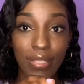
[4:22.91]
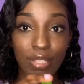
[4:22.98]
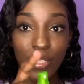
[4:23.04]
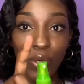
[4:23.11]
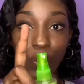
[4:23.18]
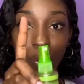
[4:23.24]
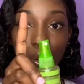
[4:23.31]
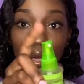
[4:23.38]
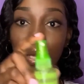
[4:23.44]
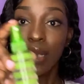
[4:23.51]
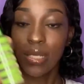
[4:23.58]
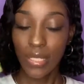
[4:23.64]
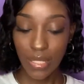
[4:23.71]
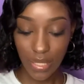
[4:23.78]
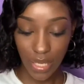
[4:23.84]
so
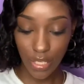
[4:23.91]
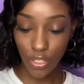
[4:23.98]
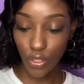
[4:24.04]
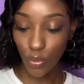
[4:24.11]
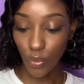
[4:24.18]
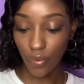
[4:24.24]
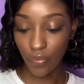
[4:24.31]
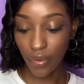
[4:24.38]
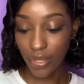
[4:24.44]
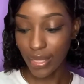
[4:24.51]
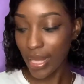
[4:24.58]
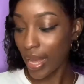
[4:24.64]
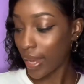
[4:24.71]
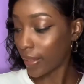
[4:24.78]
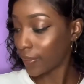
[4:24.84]
stay tuned for that.